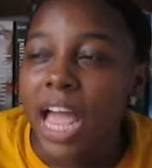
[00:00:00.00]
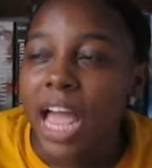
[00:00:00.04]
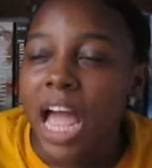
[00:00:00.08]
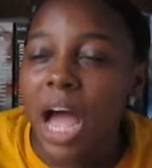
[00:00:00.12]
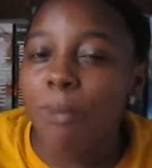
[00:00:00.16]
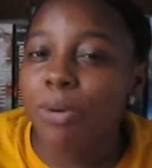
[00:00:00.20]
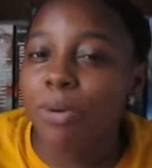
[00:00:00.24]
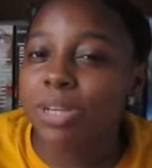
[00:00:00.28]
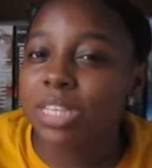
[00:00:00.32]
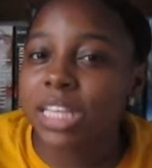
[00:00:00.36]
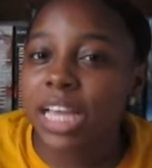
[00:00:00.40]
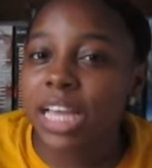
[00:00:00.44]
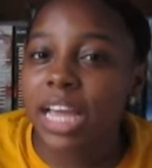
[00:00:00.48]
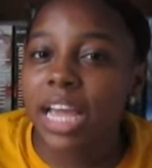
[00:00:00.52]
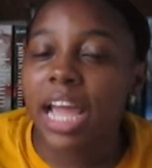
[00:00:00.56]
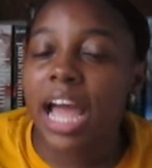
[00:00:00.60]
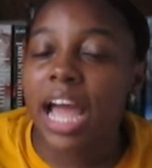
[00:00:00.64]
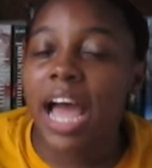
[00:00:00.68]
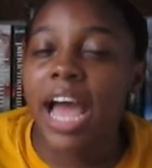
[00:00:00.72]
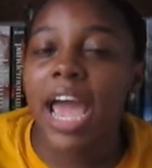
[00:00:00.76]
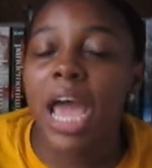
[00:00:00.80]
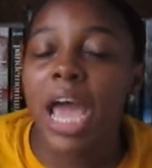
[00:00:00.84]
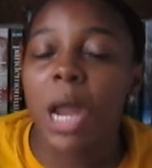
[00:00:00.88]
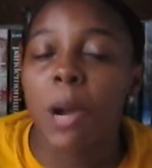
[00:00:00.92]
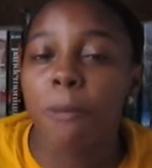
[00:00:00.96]
I would say
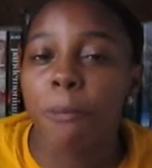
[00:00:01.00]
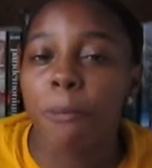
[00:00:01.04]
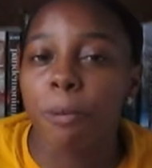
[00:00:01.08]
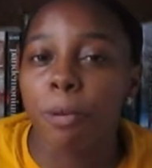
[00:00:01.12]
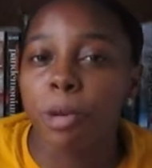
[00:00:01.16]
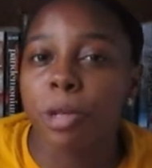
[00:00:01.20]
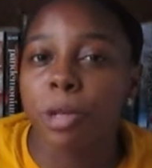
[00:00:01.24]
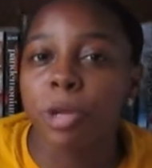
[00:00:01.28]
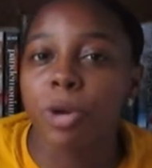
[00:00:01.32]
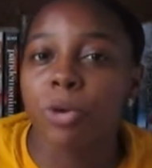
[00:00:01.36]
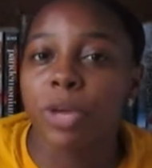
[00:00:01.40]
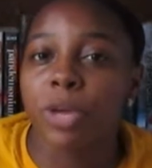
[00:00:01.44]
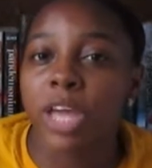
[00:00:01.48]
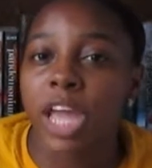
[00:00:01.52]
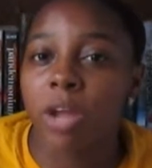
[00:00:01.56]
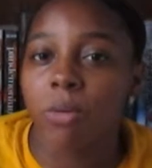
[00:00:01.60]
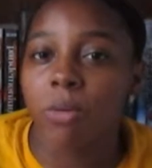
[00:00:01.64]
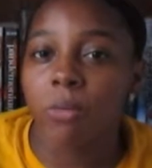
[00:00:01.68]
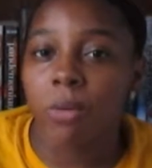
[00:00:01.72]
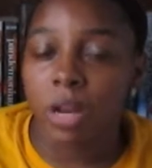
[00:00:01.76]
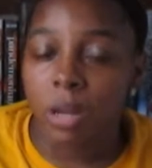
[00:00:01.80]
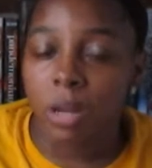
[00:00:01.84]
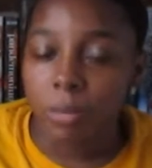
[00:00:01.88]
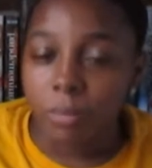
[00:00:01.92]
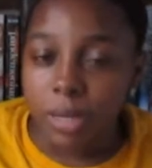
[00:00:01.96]
I had a pretty okay
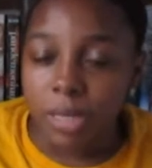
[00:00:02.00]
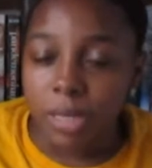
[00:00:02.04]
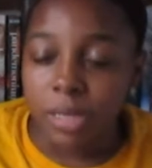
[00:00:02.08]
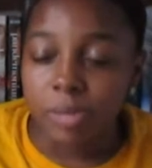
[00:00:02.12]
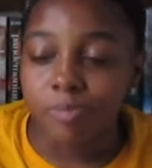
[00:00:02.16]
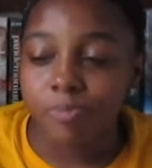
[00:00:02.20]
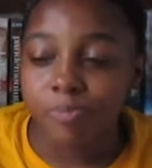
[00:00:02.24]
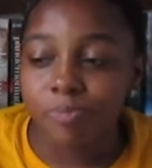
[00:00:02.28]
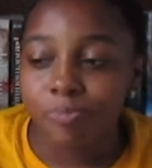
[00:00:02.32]
reading month.